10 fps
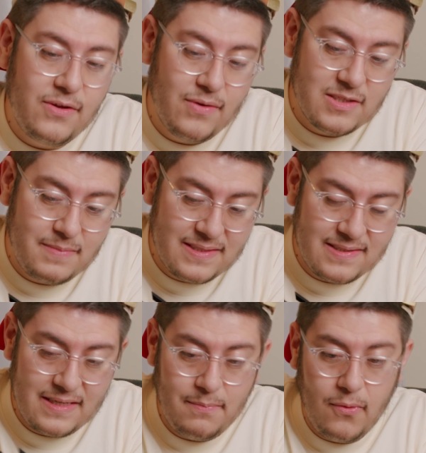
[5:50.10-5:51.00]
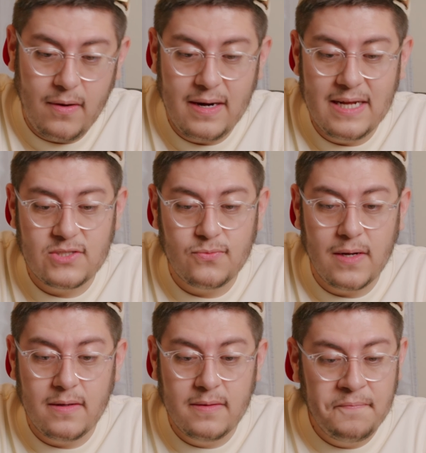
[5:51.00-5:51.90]
a USB-C port as
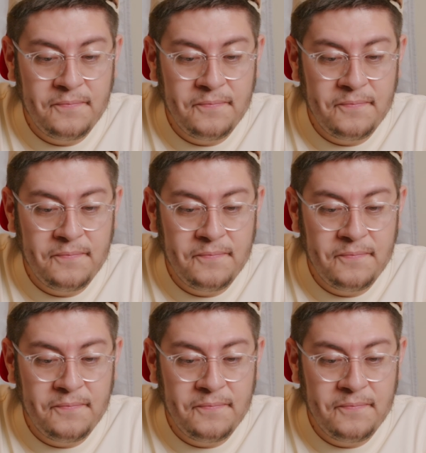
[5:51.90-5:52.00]
well.